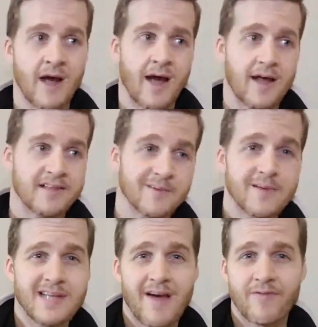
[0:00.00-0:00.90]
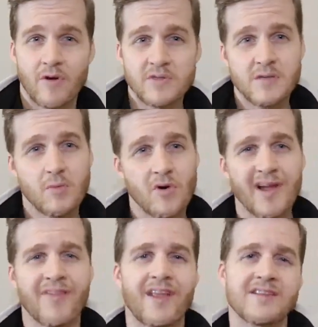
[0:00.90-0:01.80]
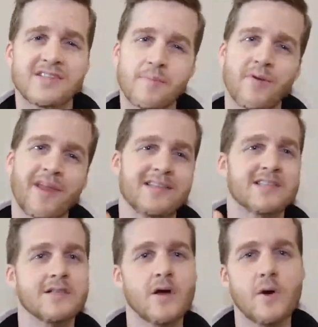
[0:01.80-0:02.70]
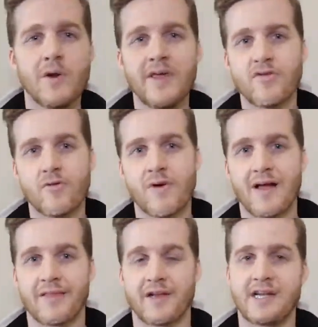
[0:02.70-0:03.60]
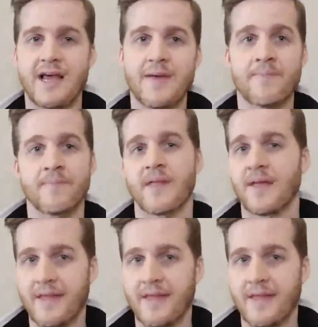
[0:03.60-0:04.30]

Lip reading: And sometimes I have those in the morning, and then I sip on that slowly throughout the day.